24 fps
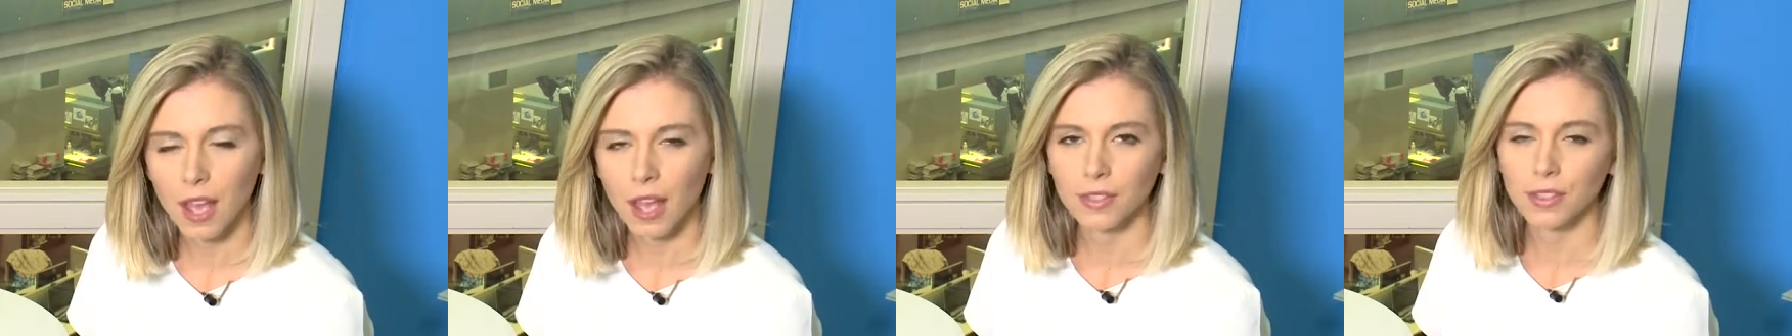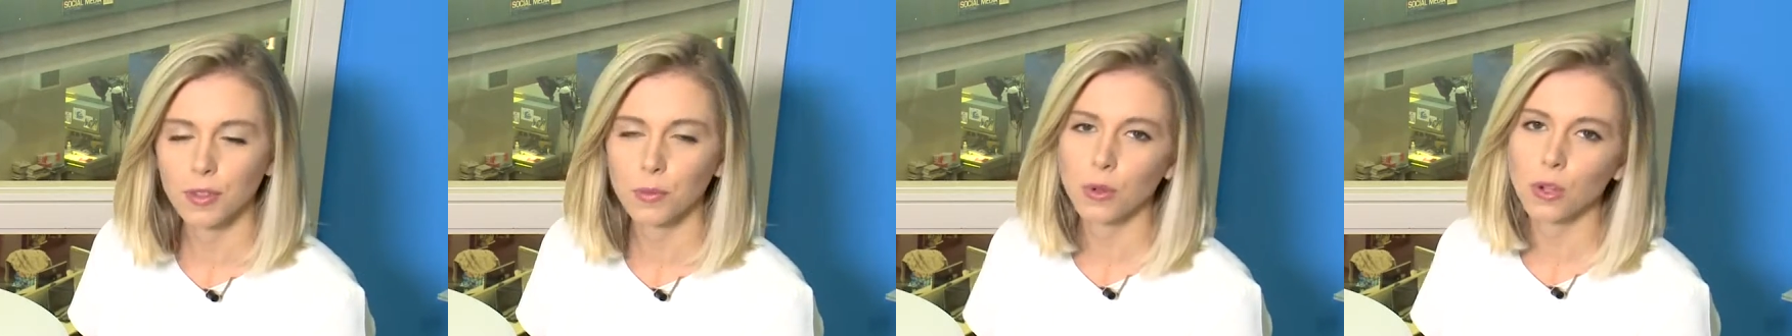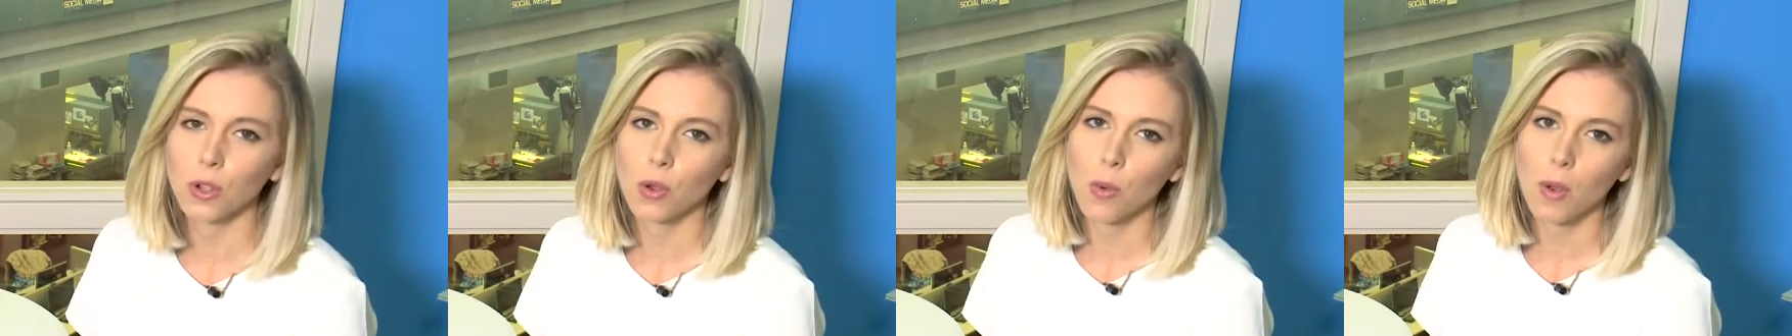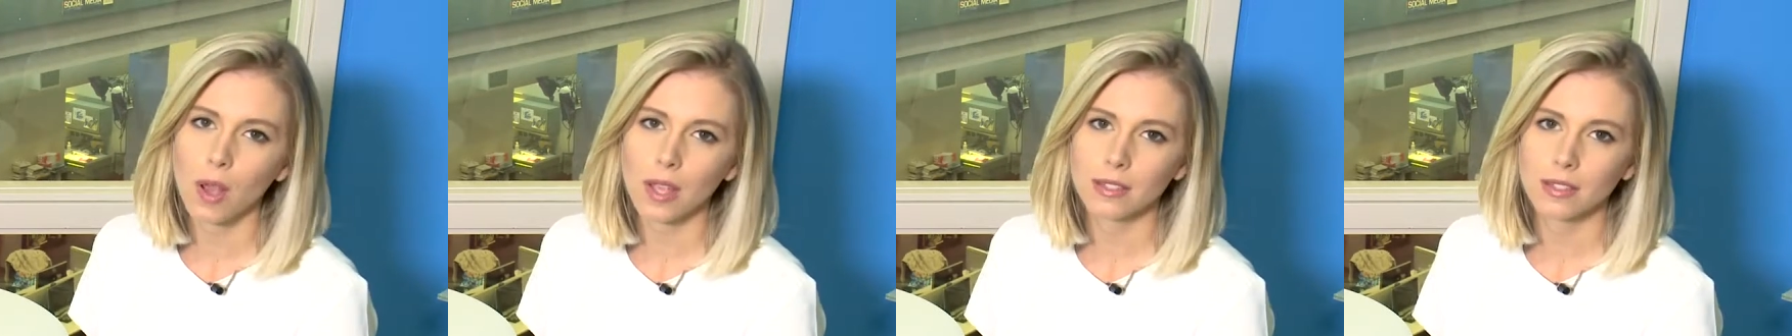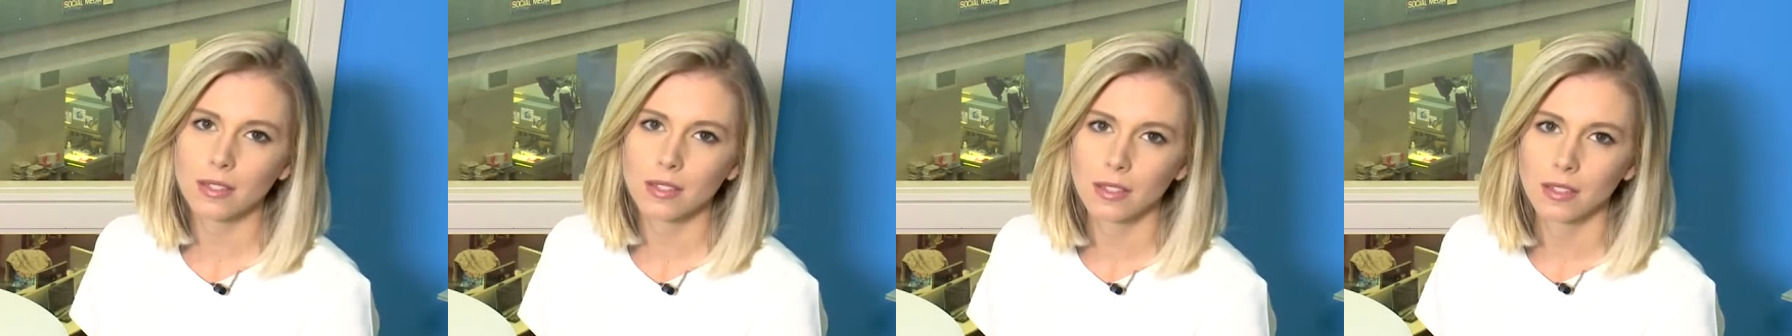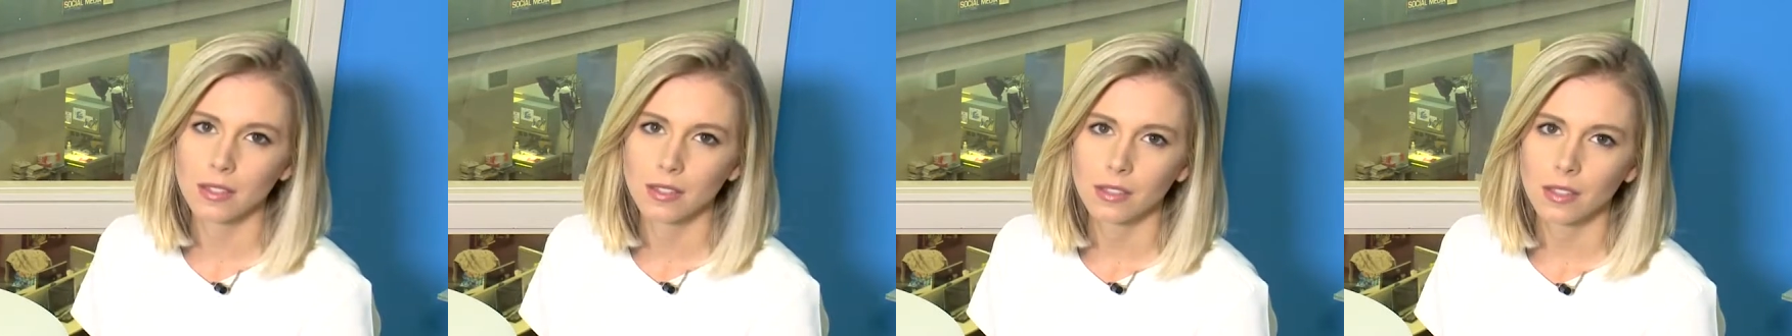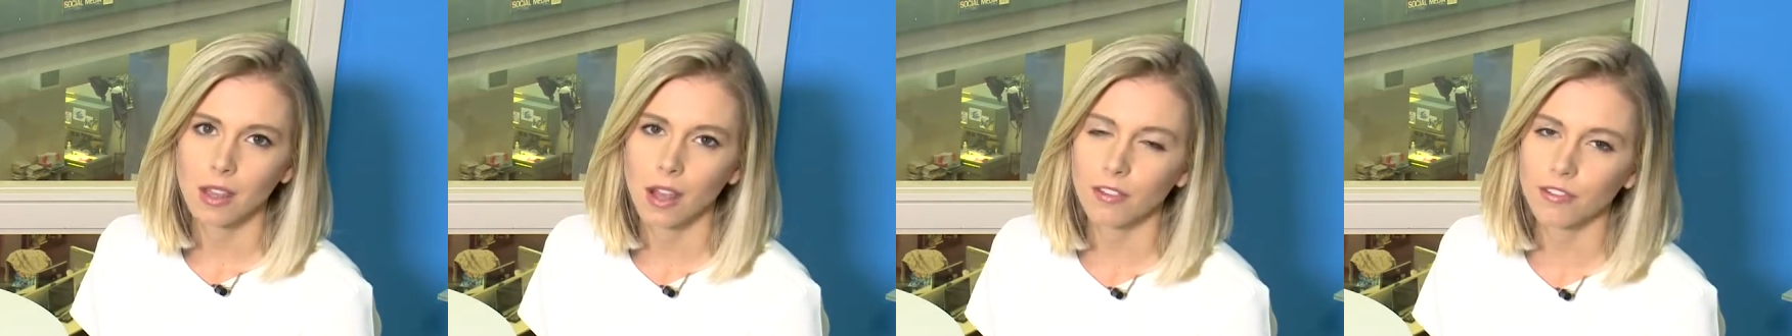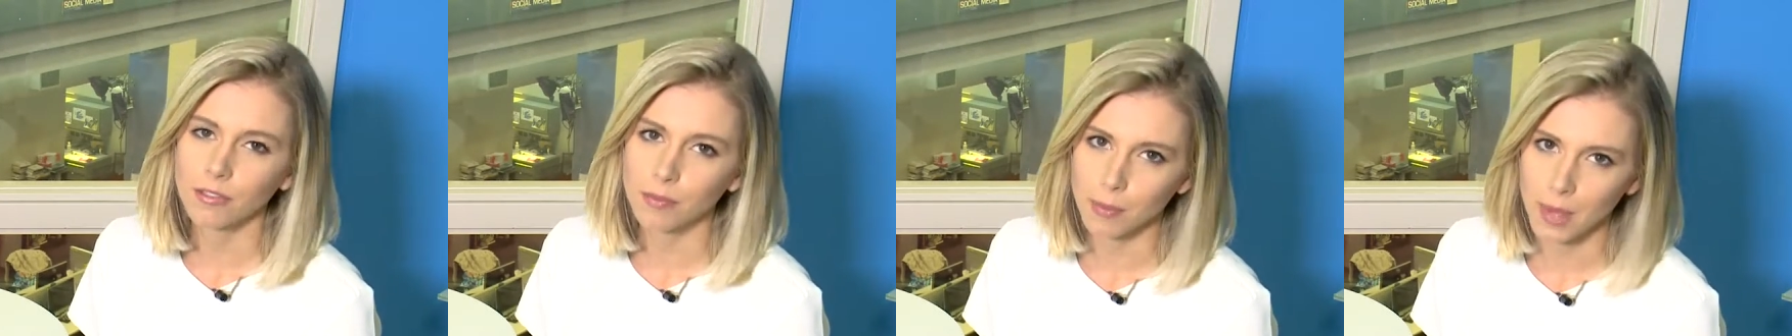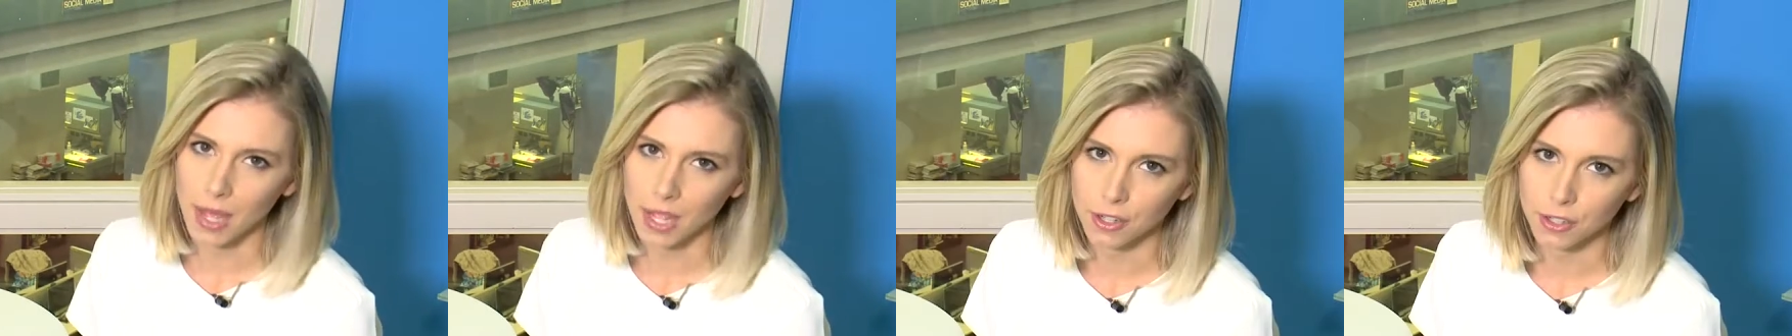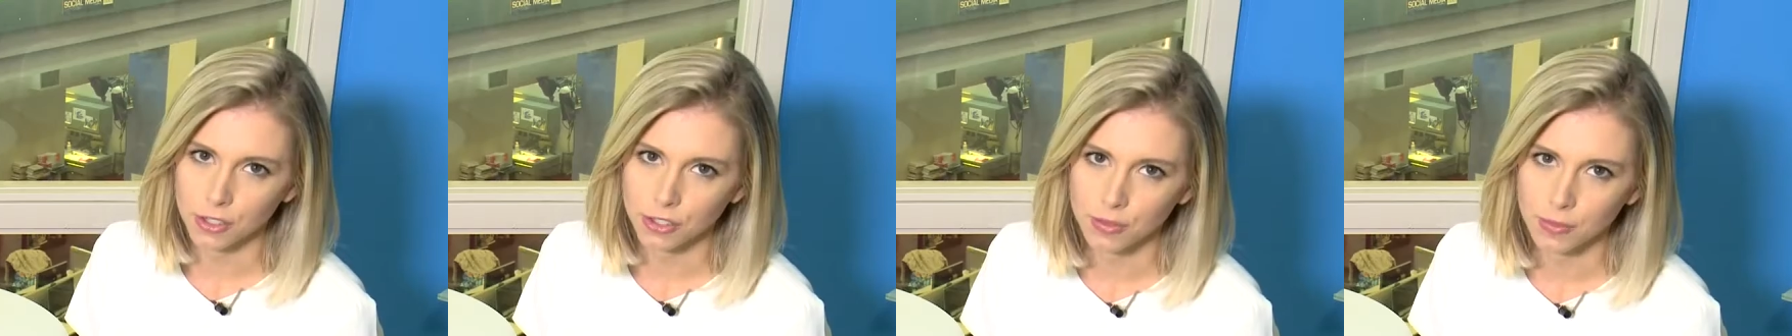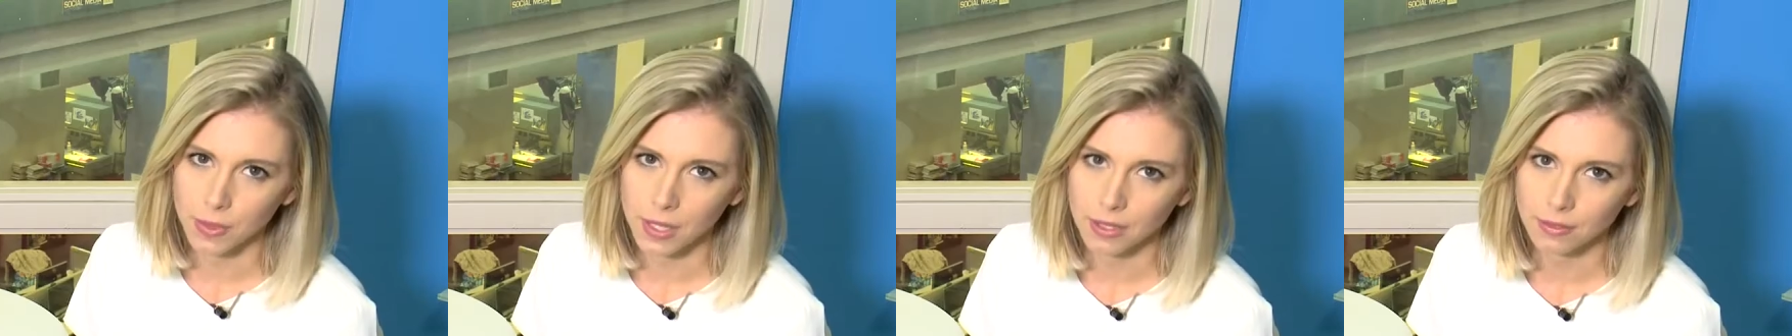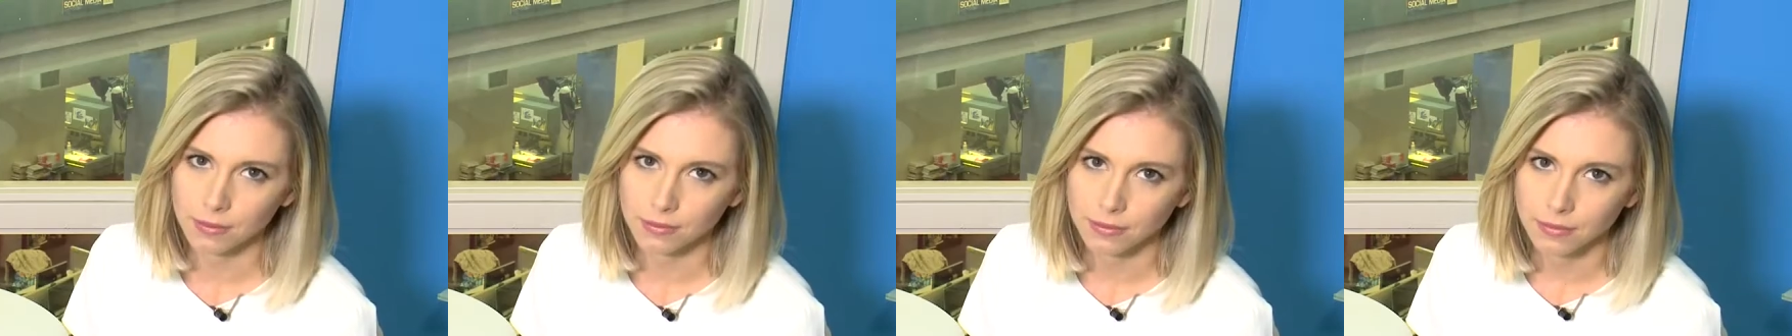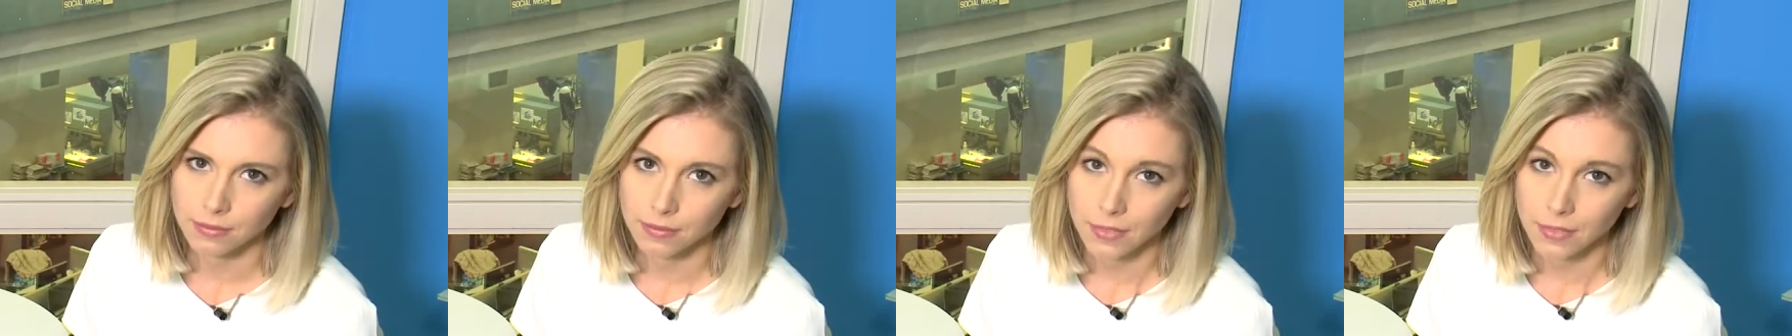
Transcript: at the request of management.